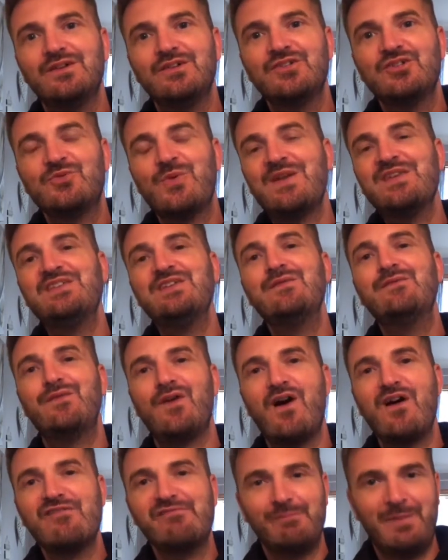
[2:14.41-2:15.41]

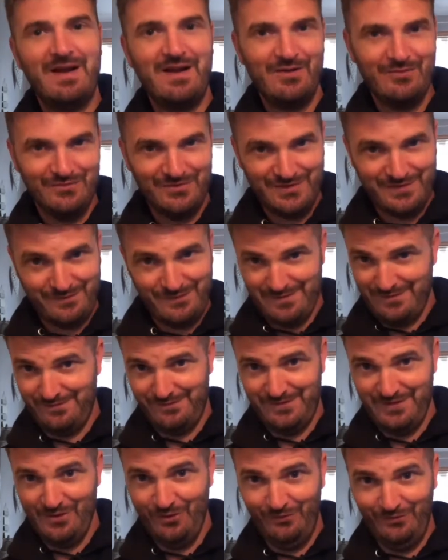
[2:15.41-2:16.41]

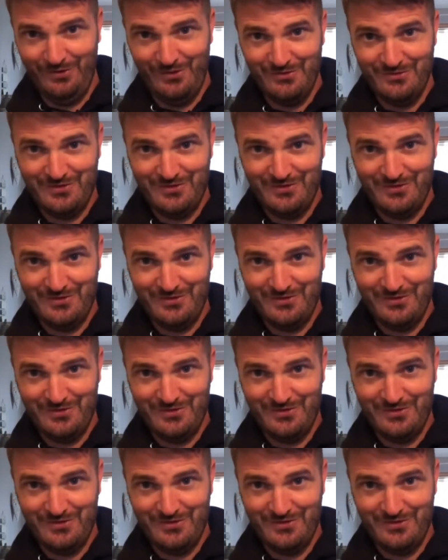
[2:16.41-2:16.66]
£25.50 on those